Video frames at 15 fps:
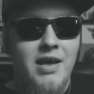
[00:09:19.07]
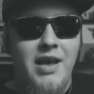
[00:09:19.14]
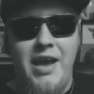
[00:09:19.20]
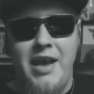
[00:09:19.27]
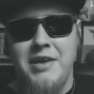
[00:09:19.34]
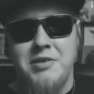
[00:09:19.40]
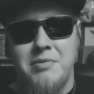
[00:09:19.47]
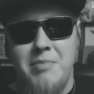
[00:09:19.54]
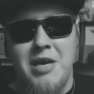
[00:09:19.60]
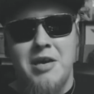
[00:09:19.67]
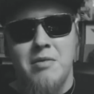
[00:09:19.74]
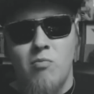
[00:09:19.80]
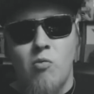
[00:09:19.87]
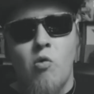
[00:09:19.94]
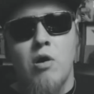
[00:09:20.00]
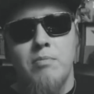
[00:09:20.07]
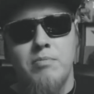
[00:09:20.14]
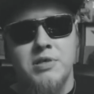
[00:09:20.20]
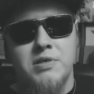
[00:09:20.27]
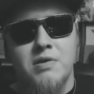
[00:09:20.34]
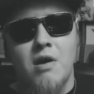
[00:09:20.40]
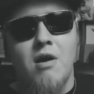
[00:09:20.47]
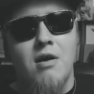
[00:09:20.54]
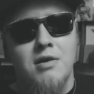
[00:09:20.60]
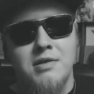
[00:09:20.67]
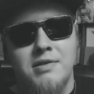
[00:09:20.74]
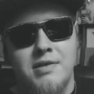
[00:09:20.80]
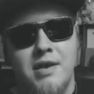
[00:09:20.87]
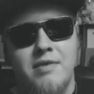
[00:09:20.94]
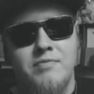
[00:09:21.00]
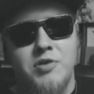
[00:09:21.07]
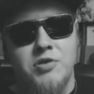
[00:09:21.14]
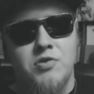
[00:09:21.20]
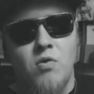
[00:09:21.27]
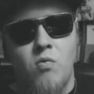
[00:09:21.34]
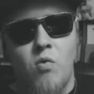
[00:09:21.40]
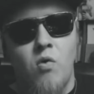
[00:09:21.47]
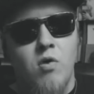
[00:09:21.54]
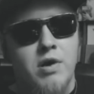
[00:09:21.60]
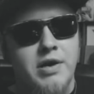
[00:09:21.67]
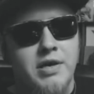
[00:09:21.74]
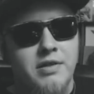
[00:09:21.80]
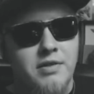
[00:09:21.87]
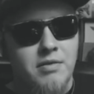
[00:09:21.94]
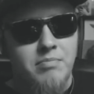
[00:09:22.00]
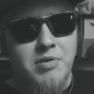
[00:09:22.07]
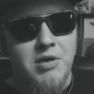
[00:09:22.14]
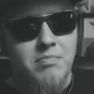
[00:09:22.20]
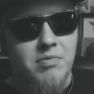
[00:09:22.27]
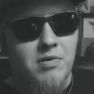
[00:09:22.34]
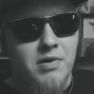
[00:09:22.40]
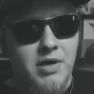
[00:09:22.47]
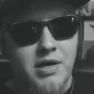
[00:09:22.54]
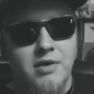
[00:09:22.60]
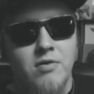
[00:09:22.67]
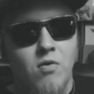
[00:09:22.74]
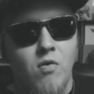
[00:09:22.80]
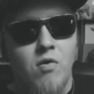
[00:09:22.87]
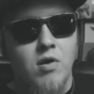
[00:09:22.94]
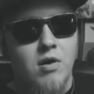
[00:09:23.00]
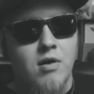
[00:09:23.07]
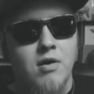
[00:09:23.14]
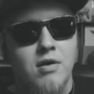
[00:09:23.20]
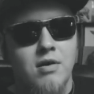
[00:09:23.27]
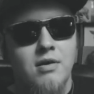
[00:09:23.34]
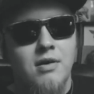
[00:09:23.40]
And to make it more bizarre, instead of just awarding the people in order